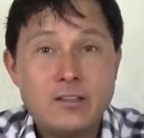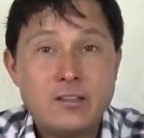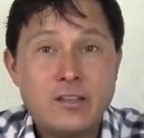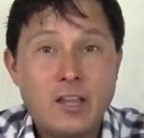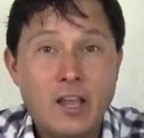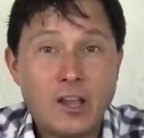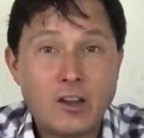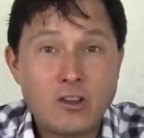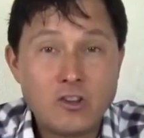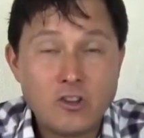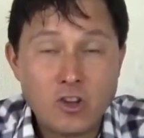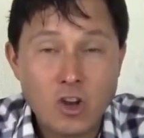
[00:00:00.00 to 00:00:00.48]

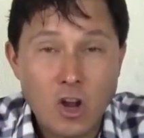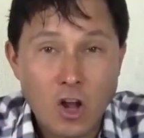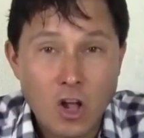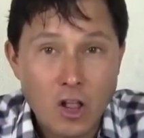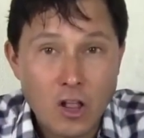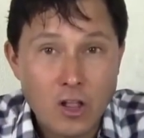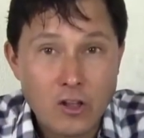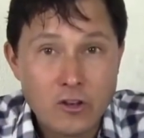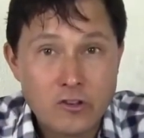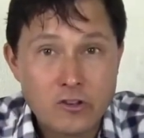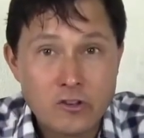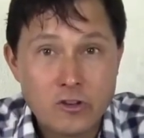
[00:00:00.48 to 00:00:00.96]

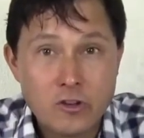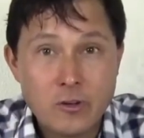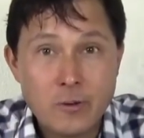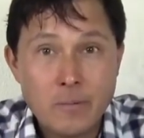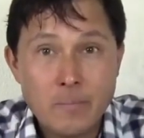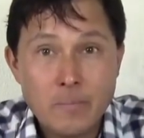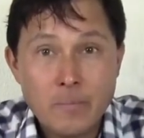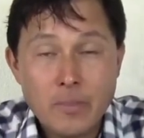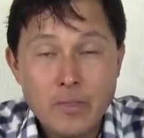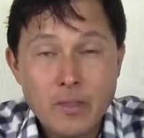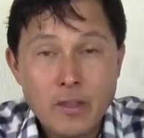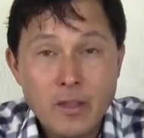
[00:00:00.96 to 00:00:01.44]

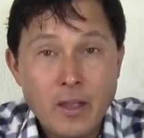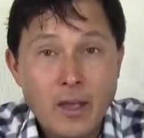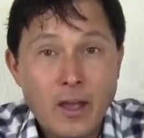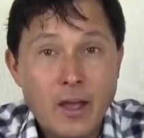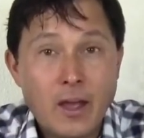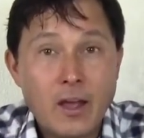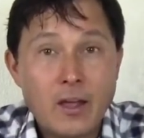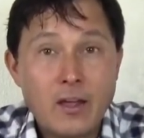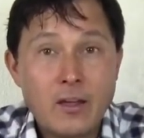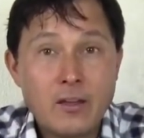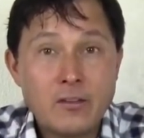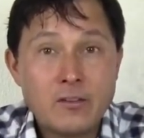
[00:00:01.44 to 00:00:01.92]
technology
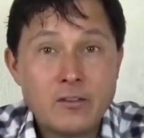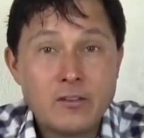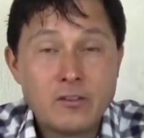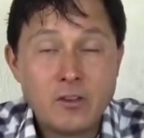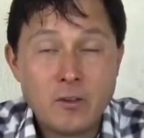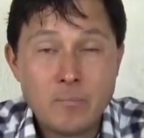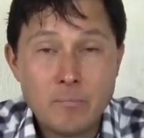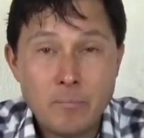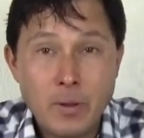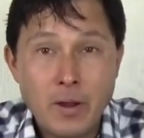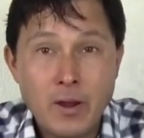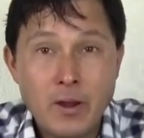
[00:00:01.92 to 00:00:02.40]
as
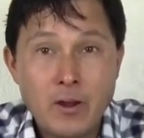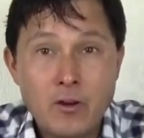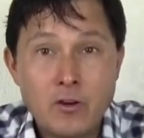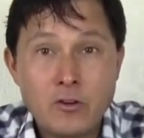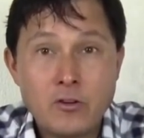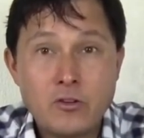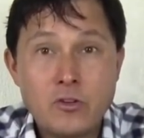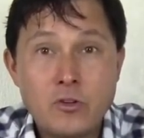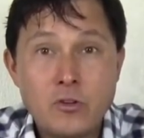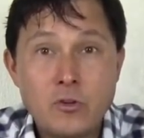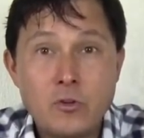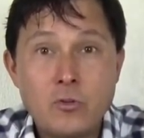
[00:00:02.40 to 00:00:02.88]

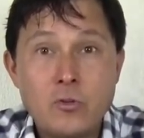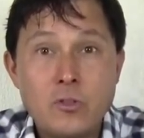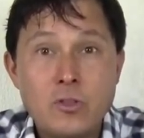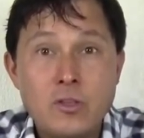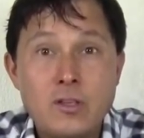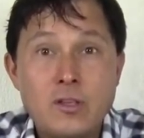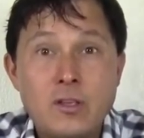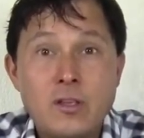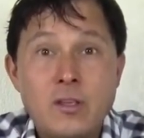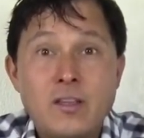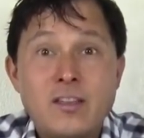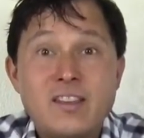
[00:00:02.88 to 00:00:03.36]
compared to
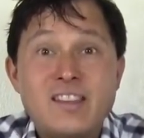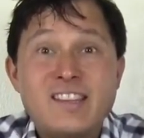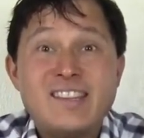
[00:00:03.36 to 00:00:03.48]
the